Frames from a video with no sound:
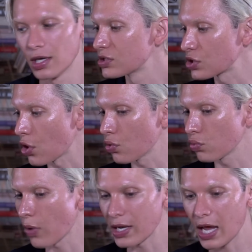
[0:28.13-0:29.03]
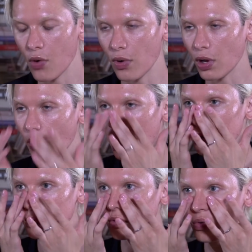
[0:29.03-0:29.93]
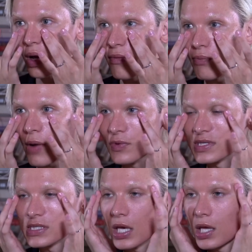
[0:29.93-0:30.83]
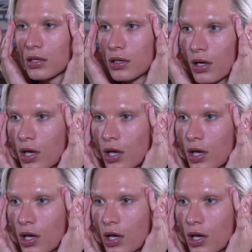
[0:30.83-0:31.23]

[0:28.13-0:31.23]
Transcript: So right now we're going to prep the skin,